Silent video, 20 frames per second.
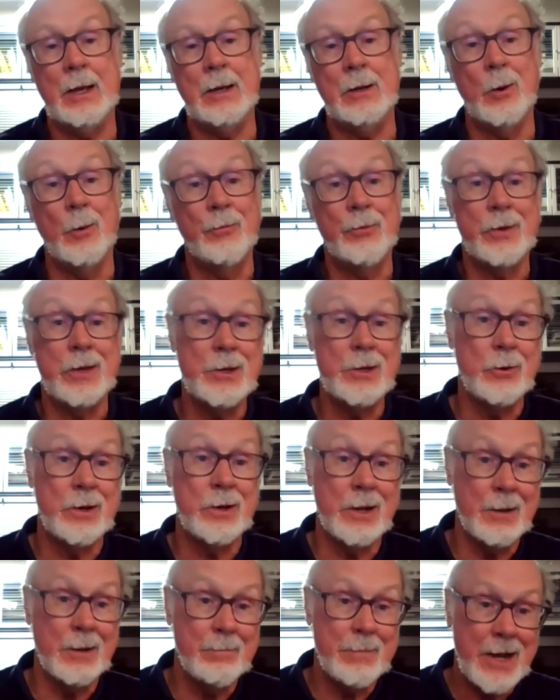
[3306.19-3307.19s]
Hopefully you
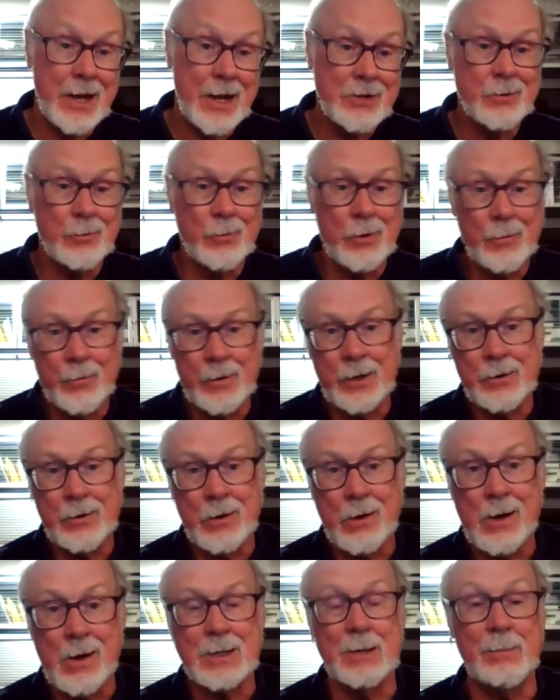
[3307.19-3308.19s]
can imagine what we
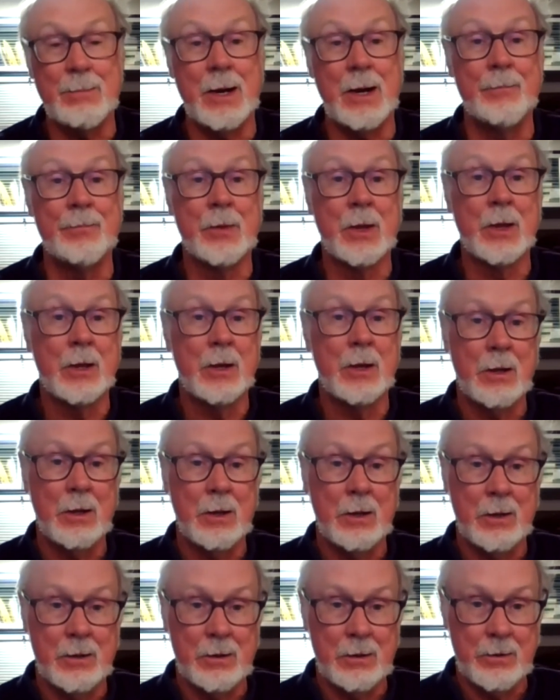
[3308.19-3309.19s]
talked about.
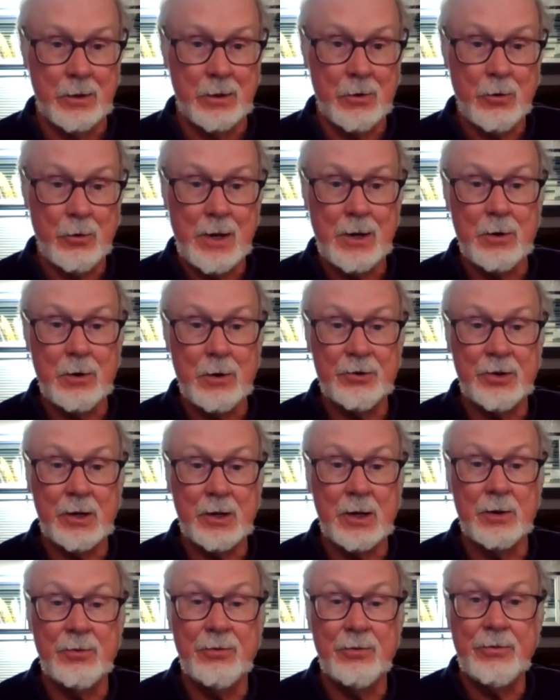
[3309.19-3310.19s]
The crater is
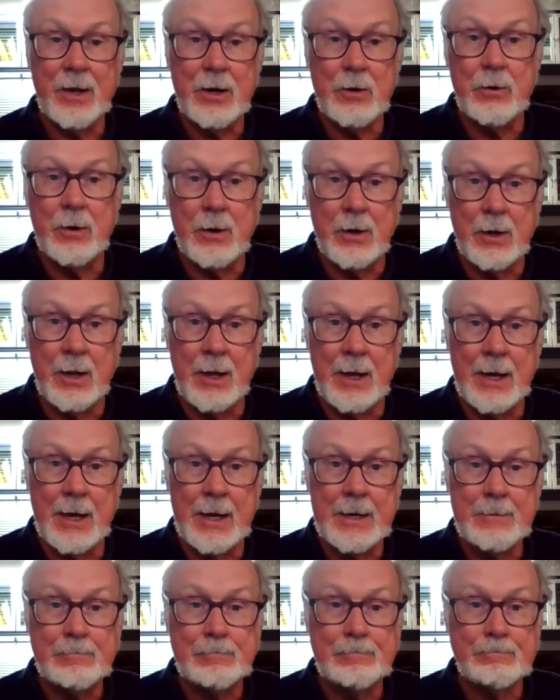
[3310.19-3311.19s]
a Confederate
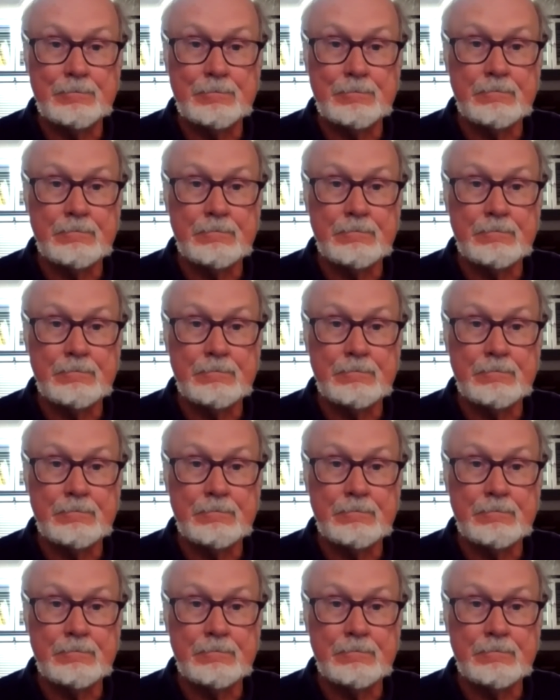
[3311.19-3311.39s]
line,